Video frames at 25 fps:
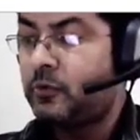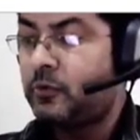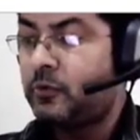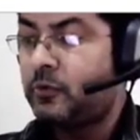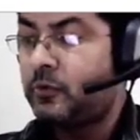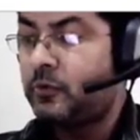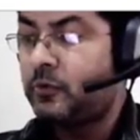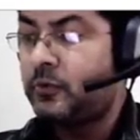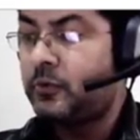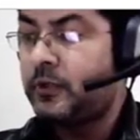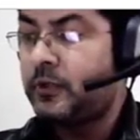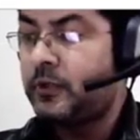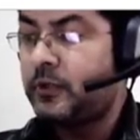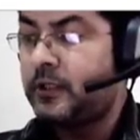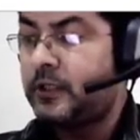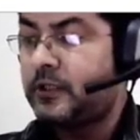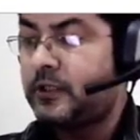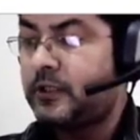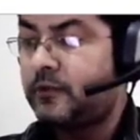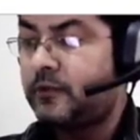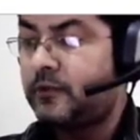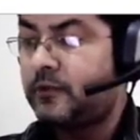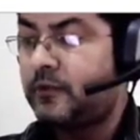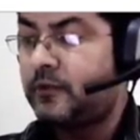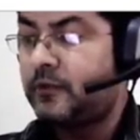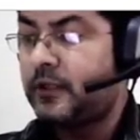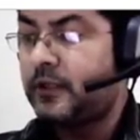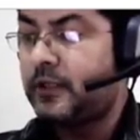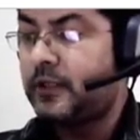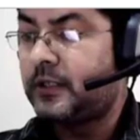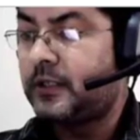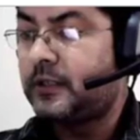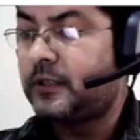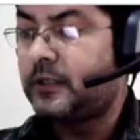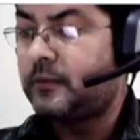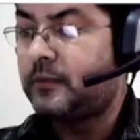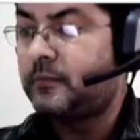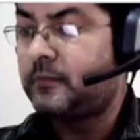2A
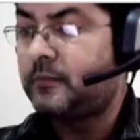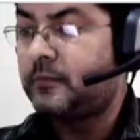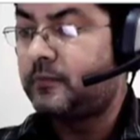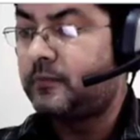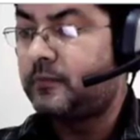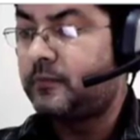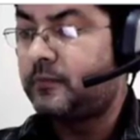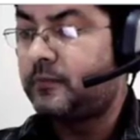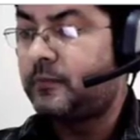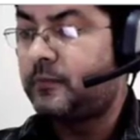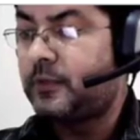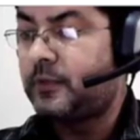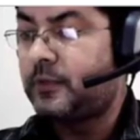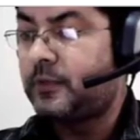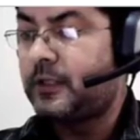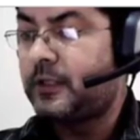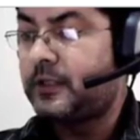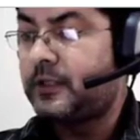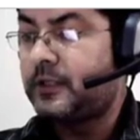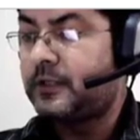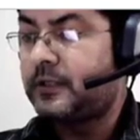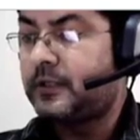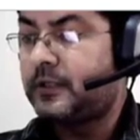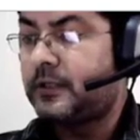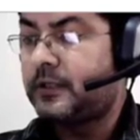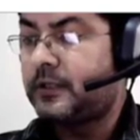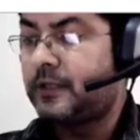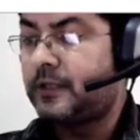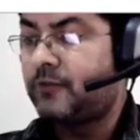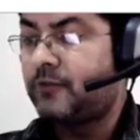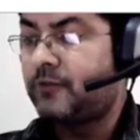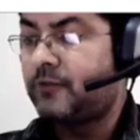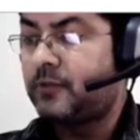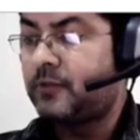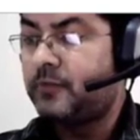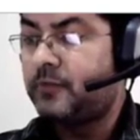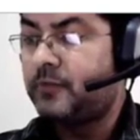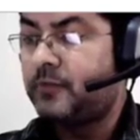square plus
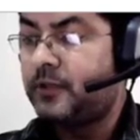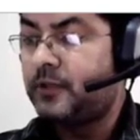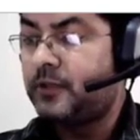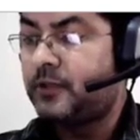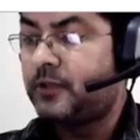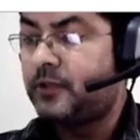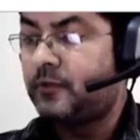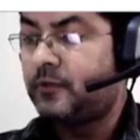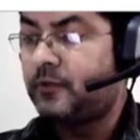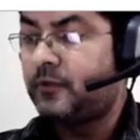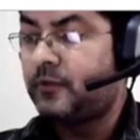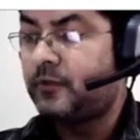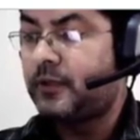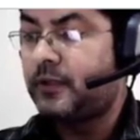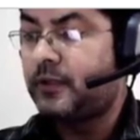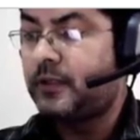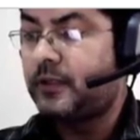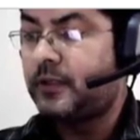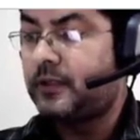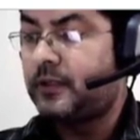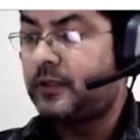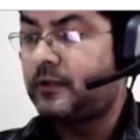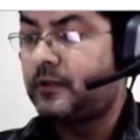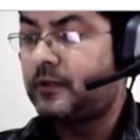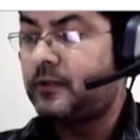7B square